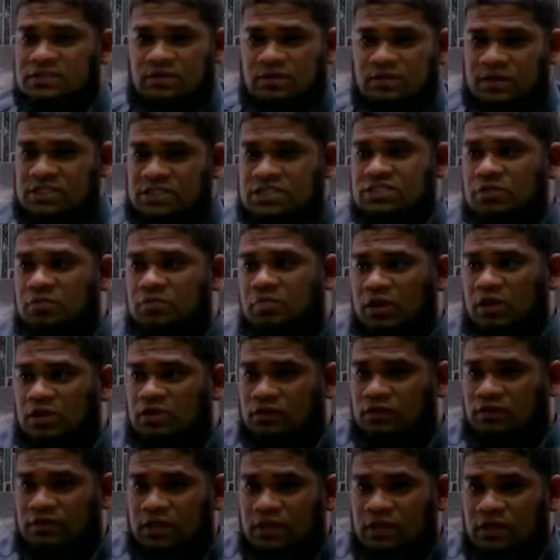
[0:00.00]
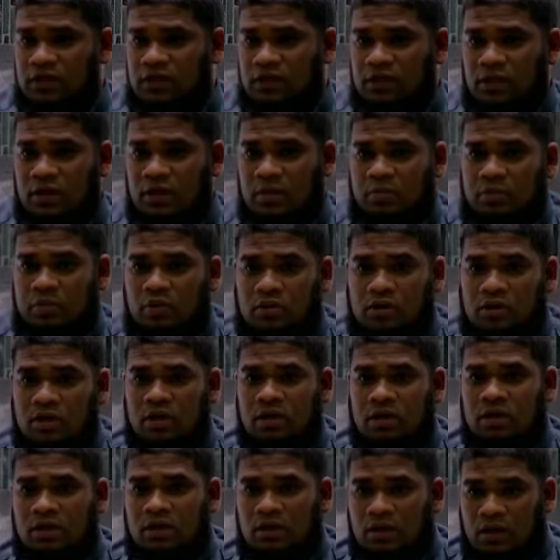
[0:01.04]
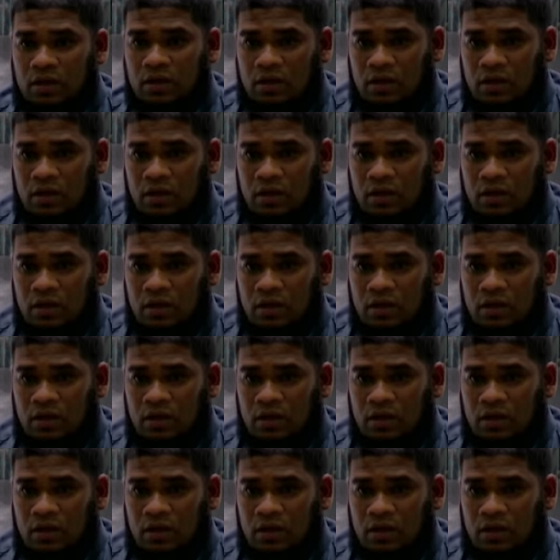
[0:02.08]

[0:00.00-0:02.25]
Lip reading: So this is not part of the book